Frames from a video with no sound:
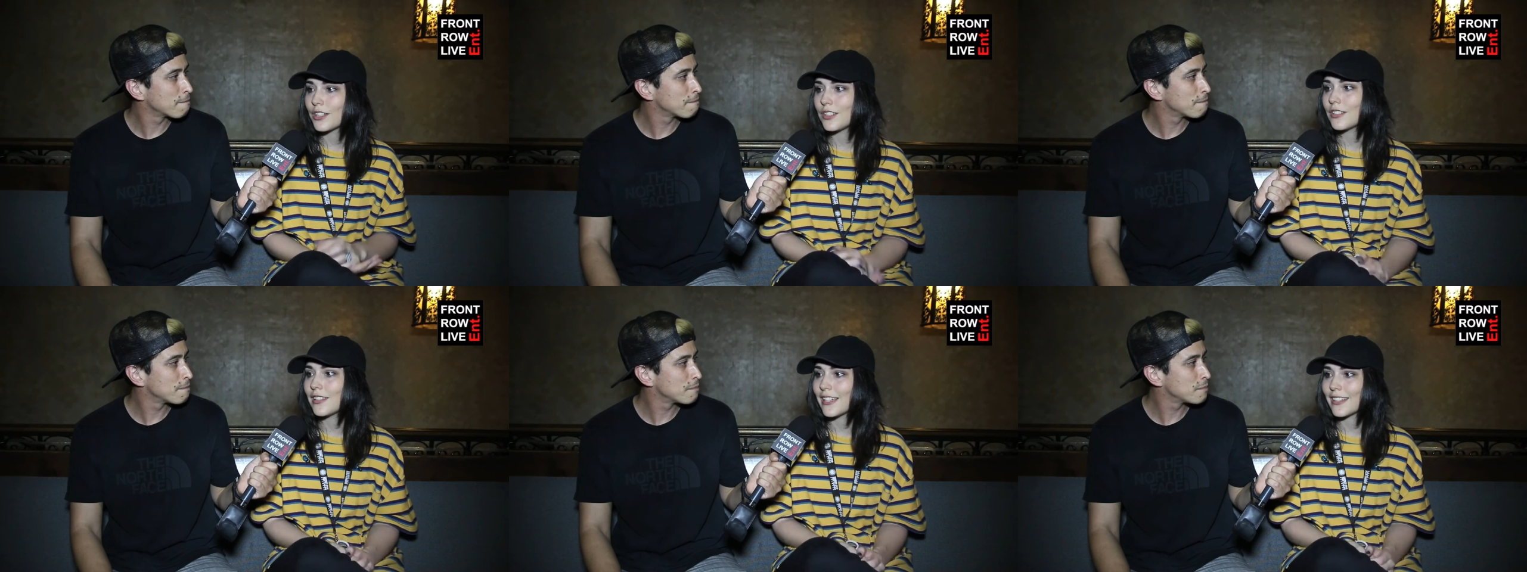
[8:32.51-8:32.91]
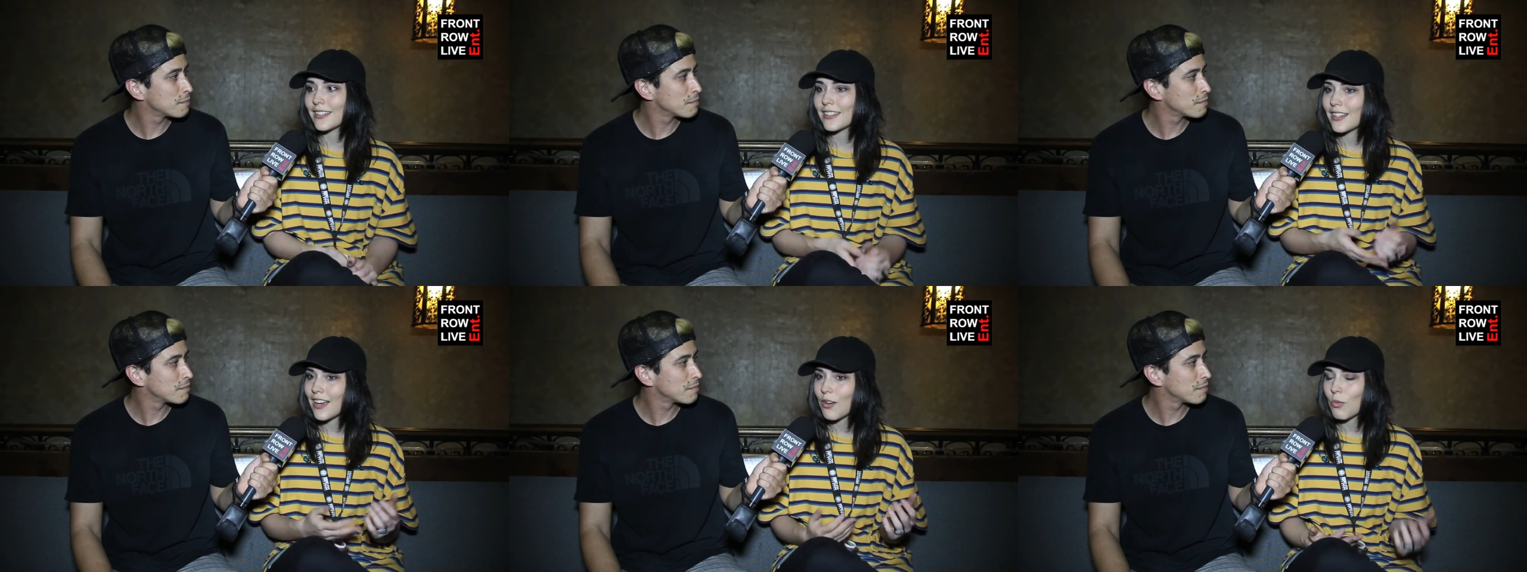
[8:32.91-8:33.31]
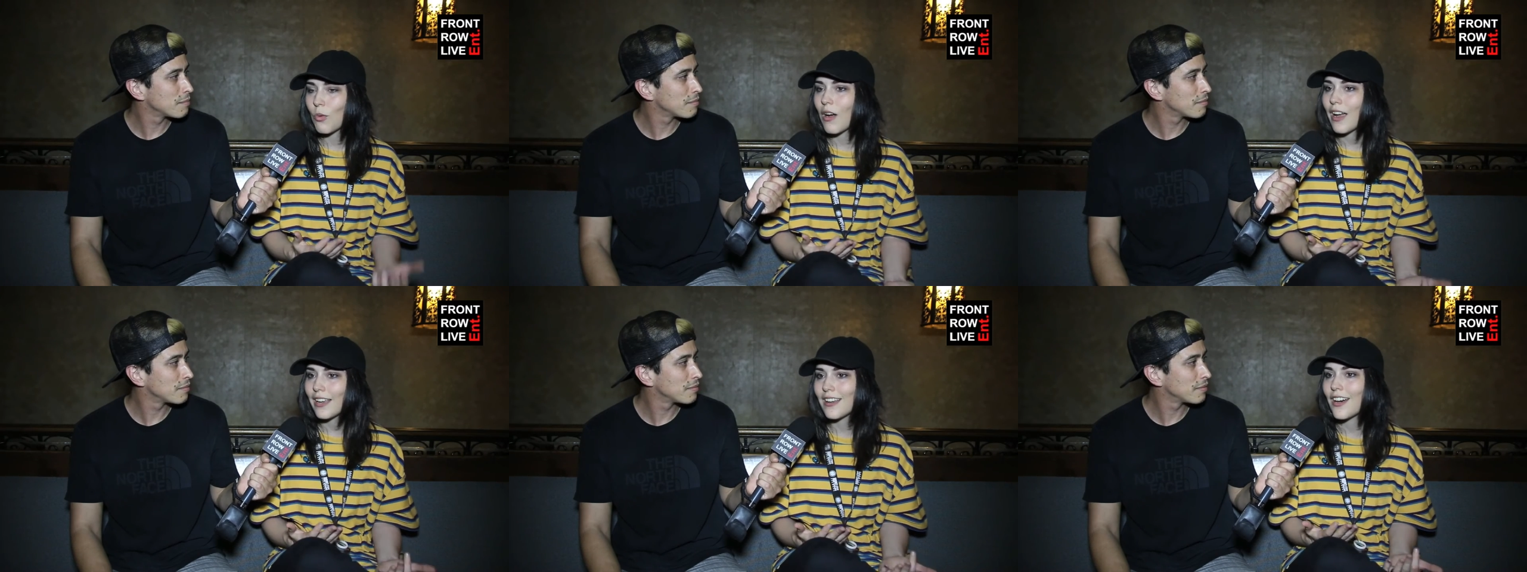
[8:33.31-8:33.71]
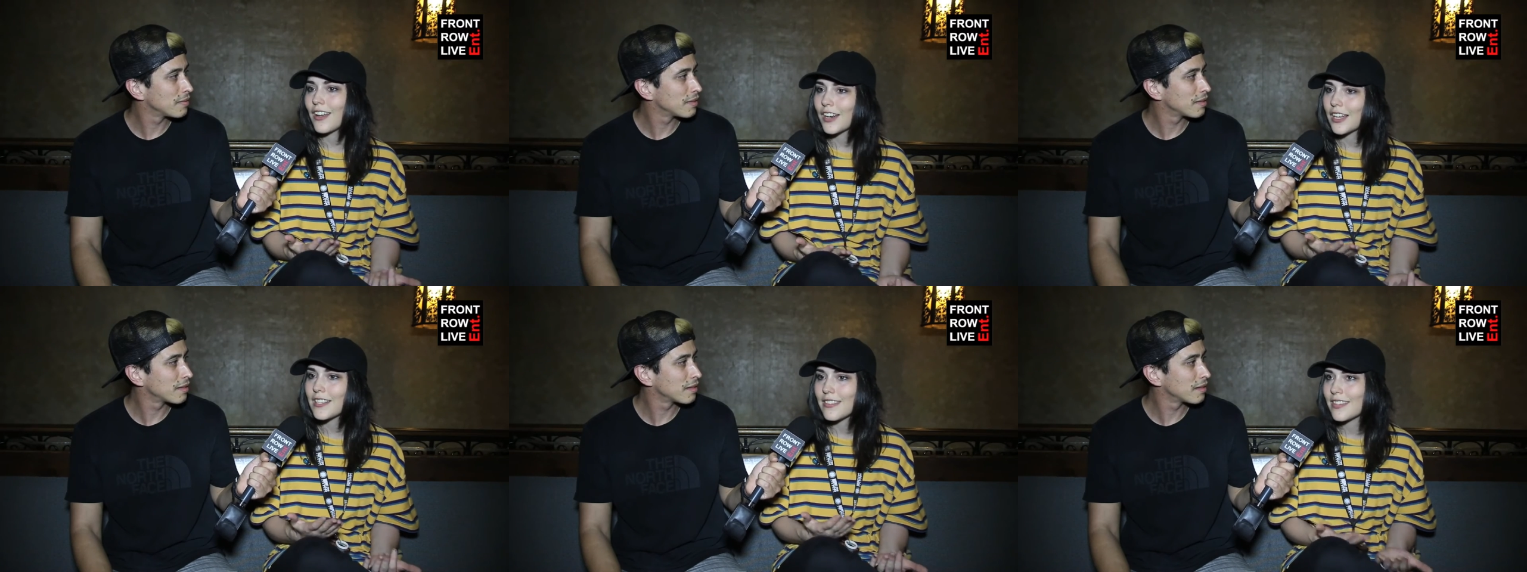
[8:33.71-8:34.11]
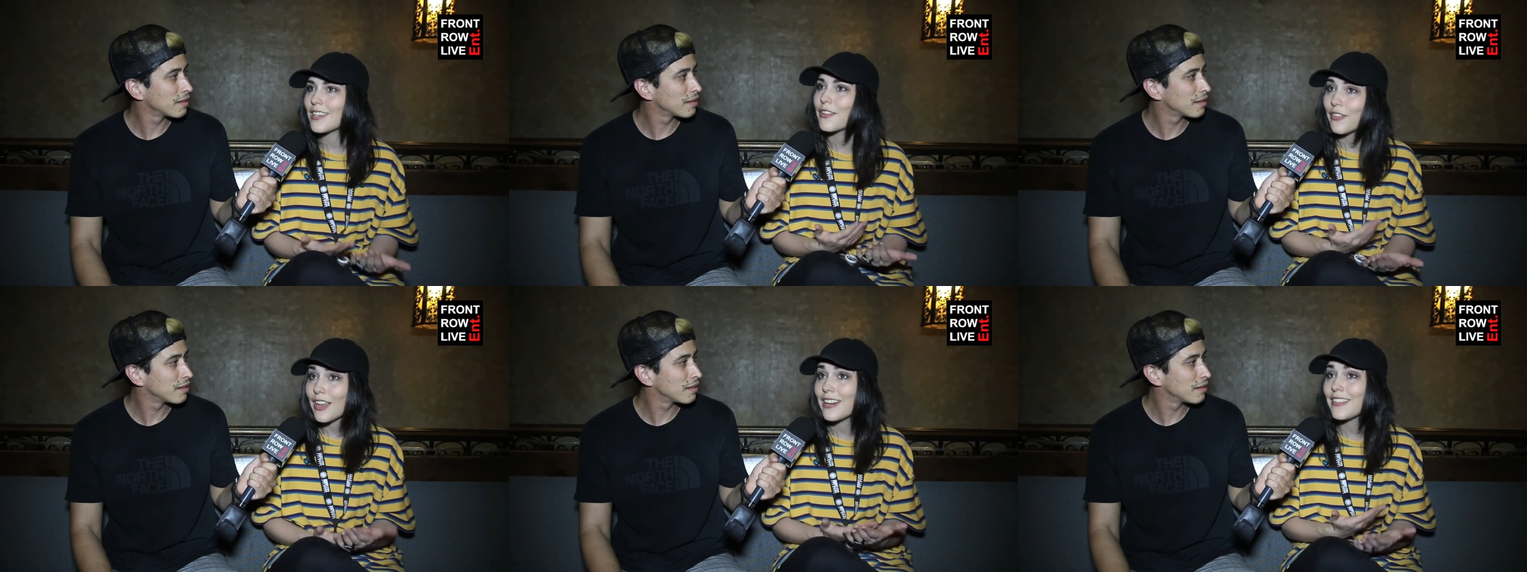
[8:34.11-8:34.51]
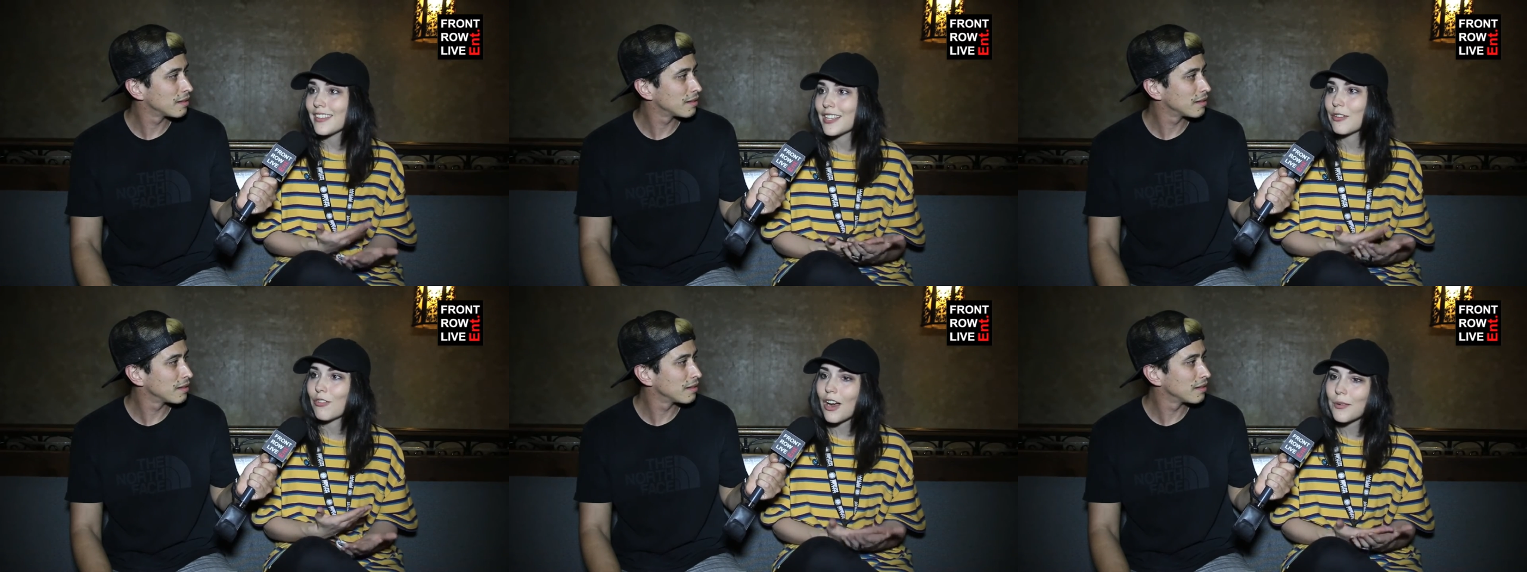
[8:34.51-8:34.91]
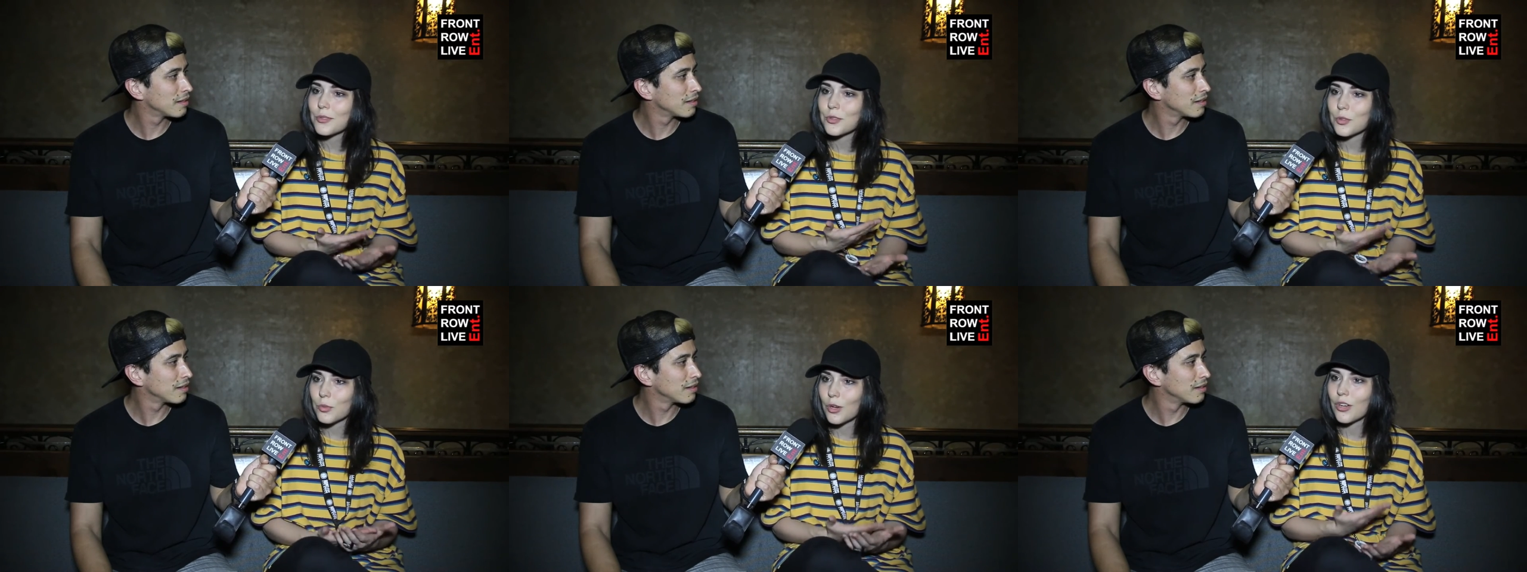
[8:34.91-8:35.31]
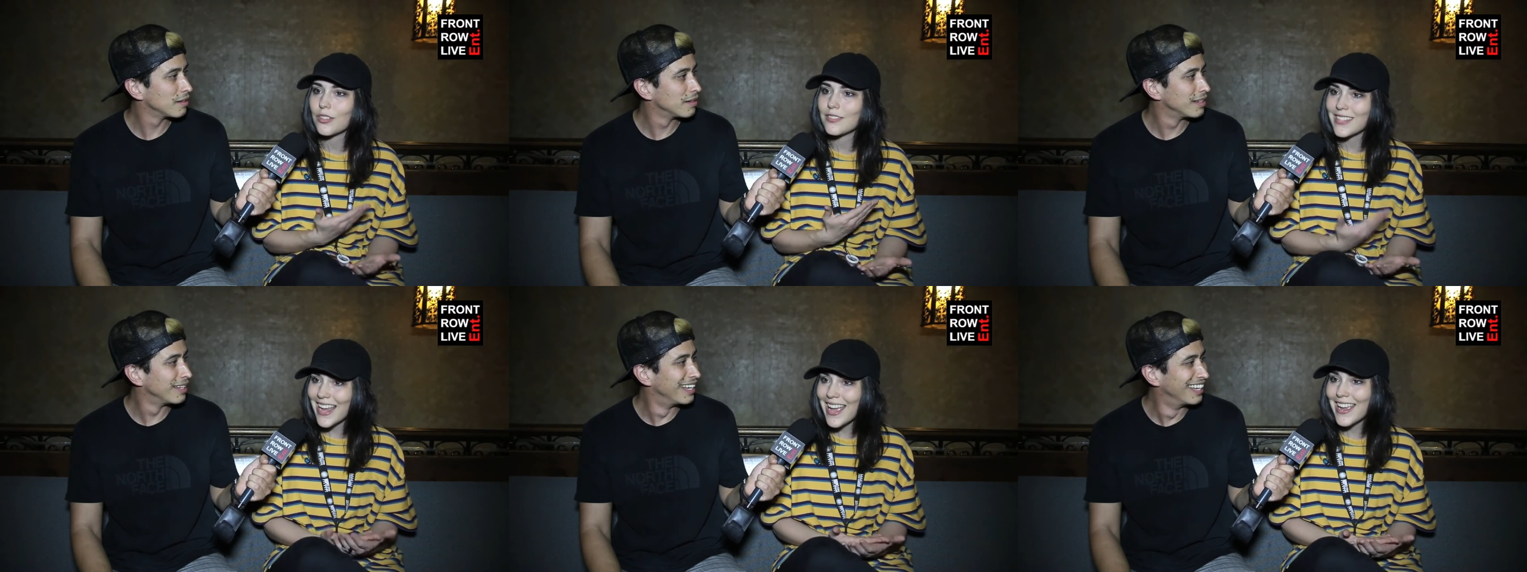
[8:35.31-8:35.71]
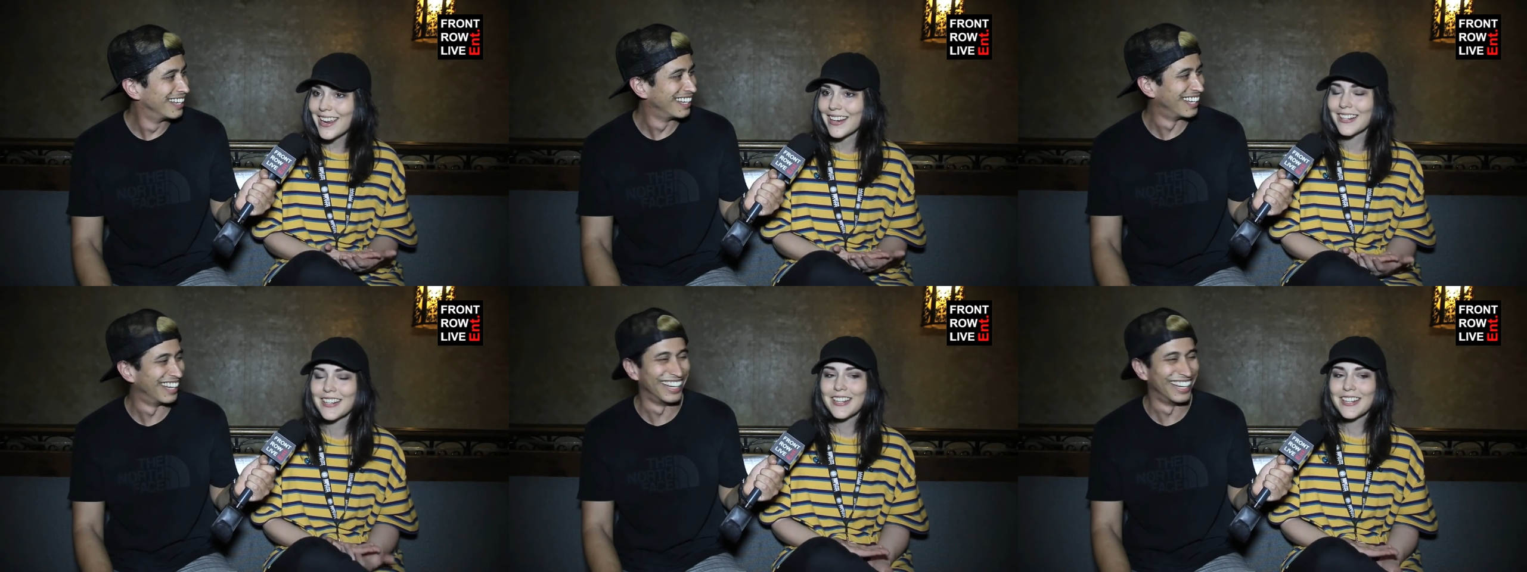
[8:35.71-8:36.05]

Speaker 1: and you're like, why can't I think of anything that rhymes with the word day?